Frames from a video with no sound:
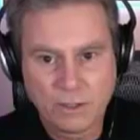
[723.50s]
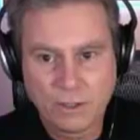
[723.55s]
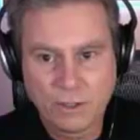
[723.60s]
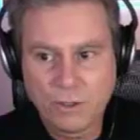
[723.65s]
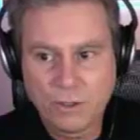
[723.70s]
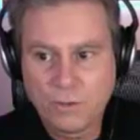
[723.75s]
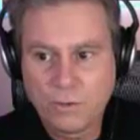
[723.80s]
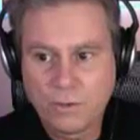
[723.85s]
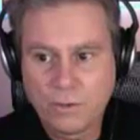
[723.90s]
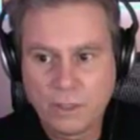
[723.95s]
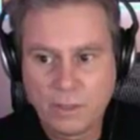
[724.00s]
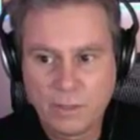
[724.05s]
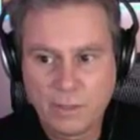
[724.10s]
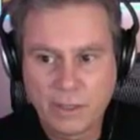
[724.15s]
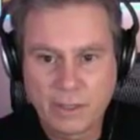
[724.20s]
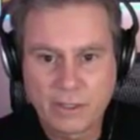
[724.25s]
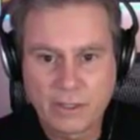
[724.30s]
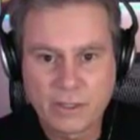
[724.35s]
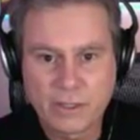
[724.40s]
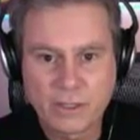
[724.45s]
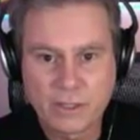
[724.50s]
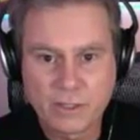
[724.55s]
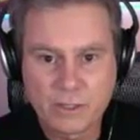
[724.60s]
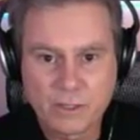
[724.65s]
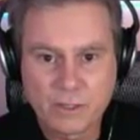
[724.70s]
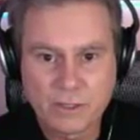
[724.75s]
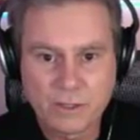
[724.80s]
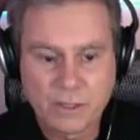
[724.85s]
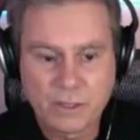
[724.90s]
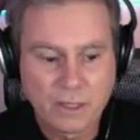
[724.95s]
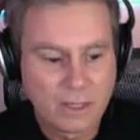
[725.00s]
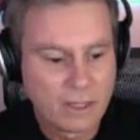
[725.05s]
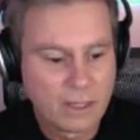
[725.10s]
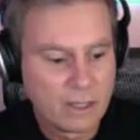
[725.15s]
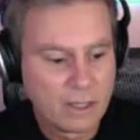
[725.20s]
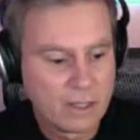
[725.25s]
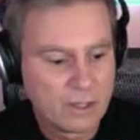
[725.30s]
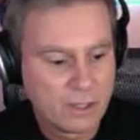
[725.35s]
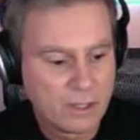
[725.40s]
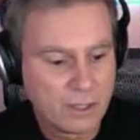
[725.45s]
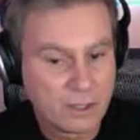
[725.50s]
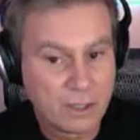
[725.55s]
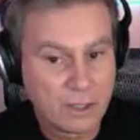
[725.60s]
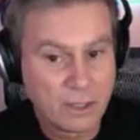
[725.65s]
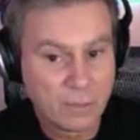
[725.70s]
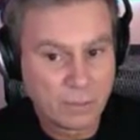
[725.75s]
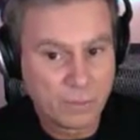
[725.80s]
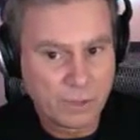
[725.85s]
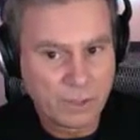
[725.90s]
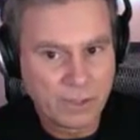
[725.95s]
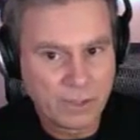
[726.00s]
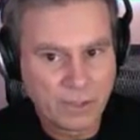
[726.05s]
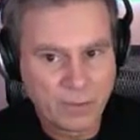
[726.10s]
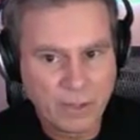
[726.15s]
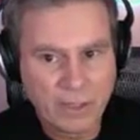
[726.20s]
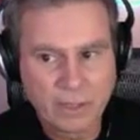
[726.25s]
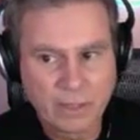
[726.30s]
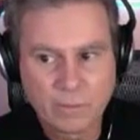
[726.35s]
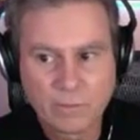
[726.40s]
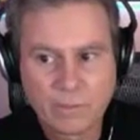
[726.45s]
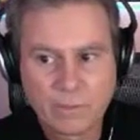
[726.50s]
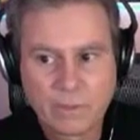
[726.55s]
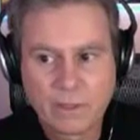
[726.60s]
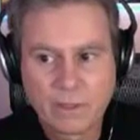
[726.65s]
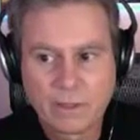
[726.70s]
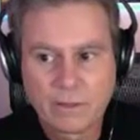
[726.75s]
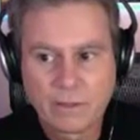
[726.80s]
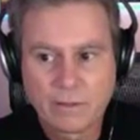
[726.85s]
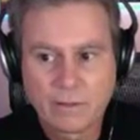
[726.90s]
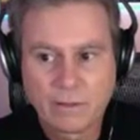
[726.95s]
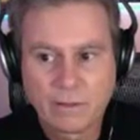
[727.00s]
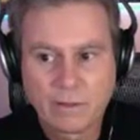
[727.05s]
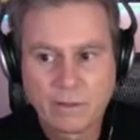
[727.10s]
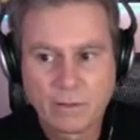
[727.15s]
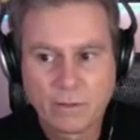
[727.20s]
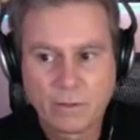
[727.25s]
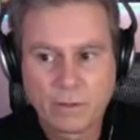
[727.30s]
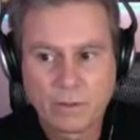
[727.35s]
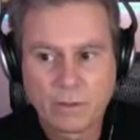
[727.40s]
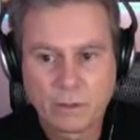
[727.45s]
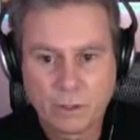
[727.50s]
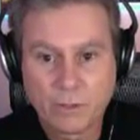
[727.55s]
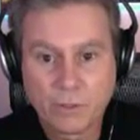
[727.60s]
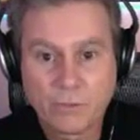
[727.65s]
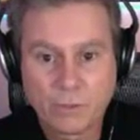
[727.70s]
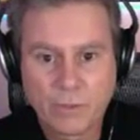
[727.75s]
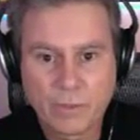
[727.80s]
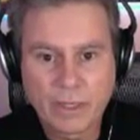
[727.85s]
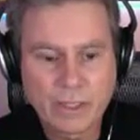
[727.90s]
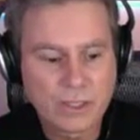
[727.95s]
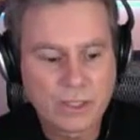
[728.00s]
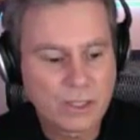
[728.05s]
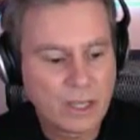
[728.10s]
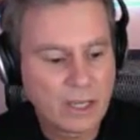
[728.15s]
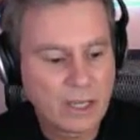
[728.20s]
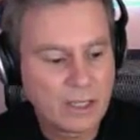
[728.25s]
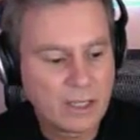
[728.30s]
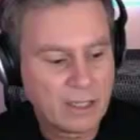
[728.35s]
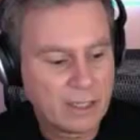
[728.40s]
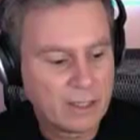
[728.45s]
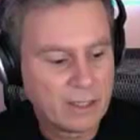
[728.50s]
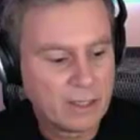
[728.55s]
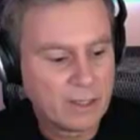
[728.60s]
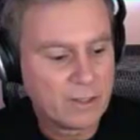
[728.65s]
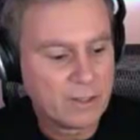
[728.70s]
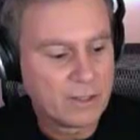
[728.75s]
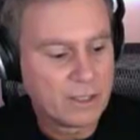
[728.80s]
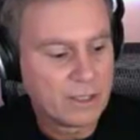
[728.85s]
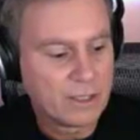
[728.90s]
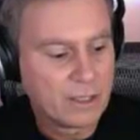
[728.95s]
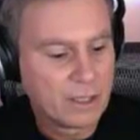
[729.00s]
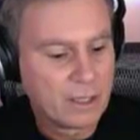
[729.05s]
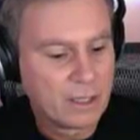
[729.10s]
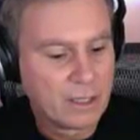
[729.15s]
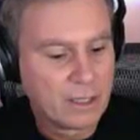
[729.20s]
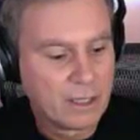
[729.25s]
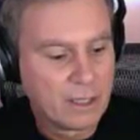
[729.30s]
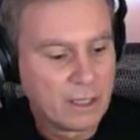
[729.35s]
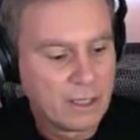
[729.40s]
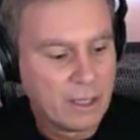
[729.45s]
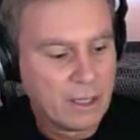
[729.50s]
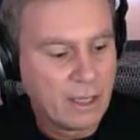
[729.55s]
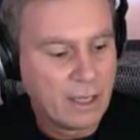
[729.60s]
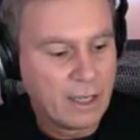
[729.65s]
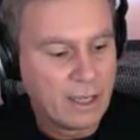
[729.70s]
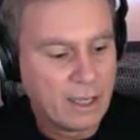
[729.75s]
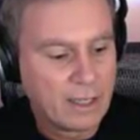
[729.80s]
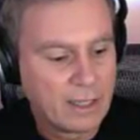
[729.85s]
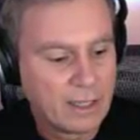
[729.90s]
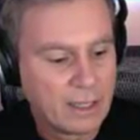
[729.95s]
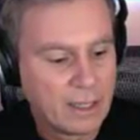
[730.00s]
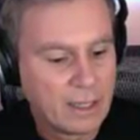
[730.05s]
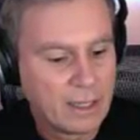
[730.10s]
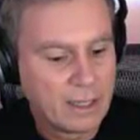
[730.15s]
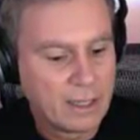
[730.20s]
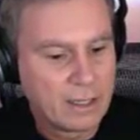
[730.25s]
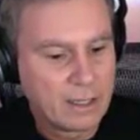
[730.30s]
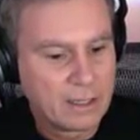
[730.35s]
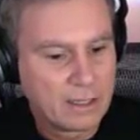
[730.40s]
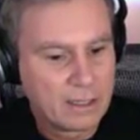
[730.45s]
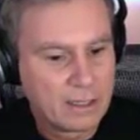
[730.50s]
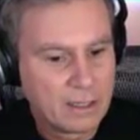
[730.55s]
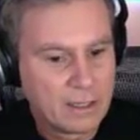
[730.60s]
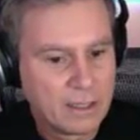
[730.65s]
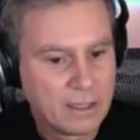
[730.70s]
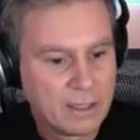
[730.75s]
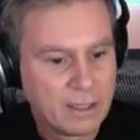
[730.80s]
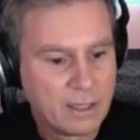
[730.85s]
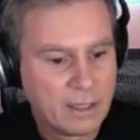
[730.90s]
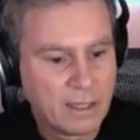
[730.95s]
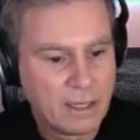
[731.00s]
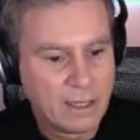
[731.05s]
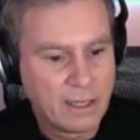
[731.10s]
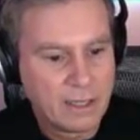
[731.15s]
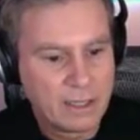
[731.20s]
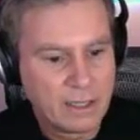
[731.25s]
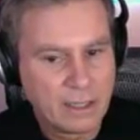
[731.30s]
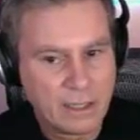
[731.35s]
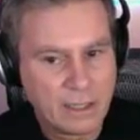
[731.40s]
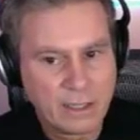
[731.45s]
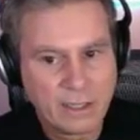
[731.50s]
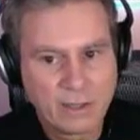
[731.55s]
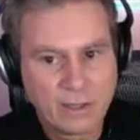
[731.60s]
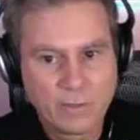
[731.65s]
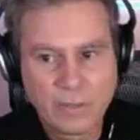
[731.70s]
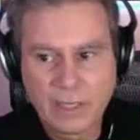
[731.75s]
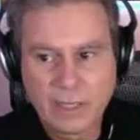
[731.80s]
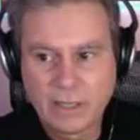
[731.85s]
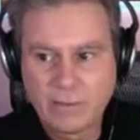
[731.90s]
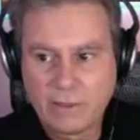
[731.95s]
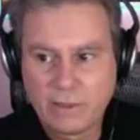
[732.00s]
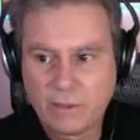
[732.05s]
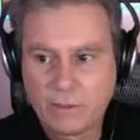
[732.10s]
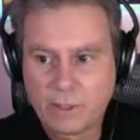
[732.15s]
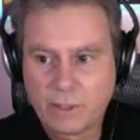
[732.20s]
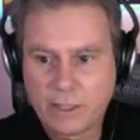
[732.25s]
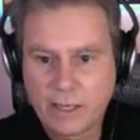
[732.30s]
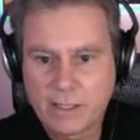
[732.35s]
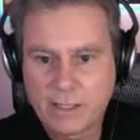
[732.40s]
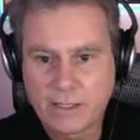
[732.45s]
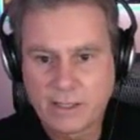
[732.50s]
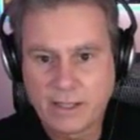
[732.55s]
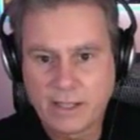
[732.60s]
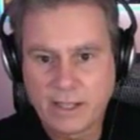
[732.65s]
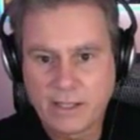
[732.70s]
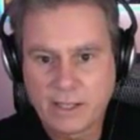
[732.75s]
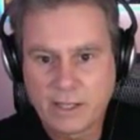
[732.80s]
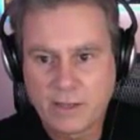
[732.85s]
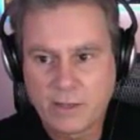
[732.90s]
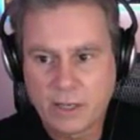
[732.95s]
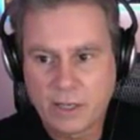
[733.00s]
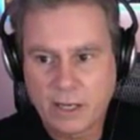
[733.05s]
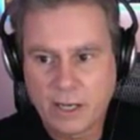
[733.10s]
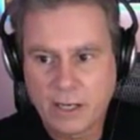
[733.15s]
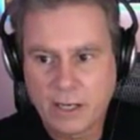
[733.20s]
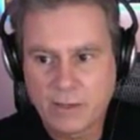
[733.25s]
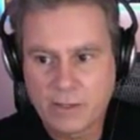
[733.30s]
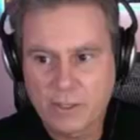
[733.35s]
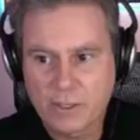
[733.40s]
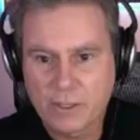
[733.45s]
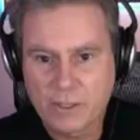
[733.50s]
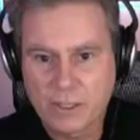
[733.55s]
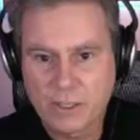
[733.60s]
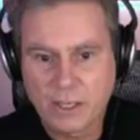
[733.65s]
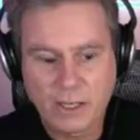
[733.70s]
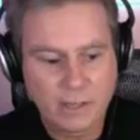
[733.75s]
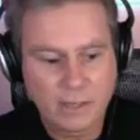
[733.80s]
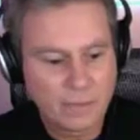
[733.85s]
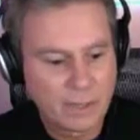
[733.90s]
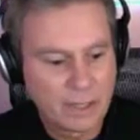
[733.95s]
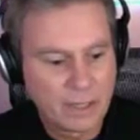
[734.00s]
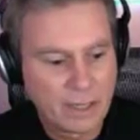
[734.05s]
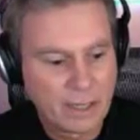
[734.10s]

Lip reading: 2 American citizens selected completely at random, 2 from each state in the union. And I know many of you realize that that's how our Congress is set up.